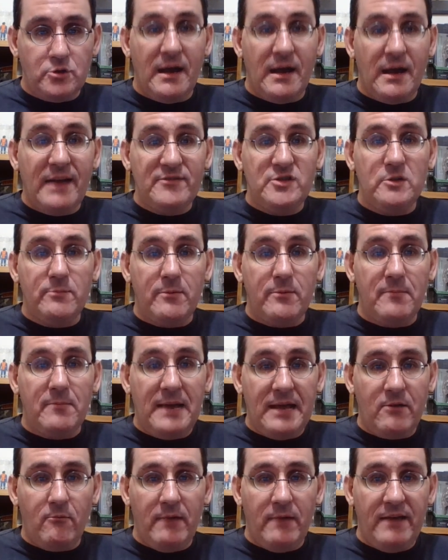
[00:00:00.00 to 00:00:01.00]

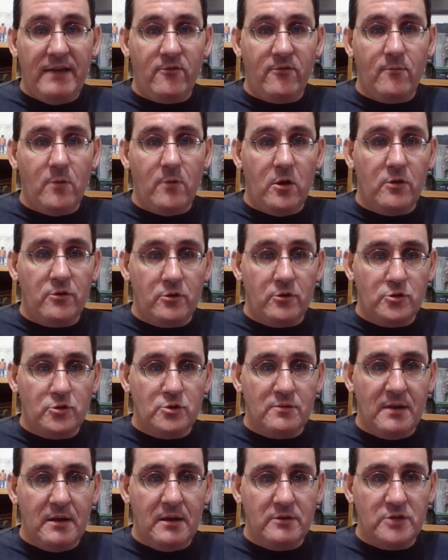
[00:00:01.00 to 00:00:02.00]
Superman away from Earth or
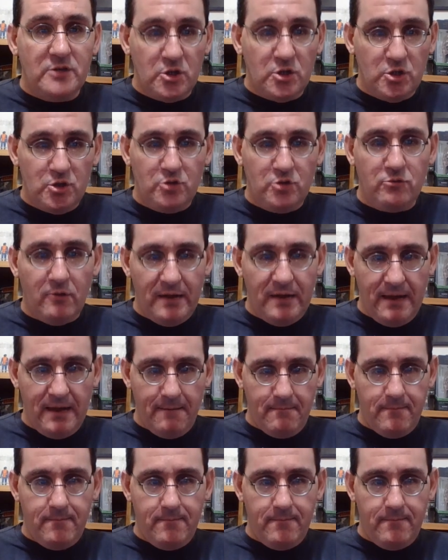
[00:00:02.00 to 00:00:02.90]
destroy him.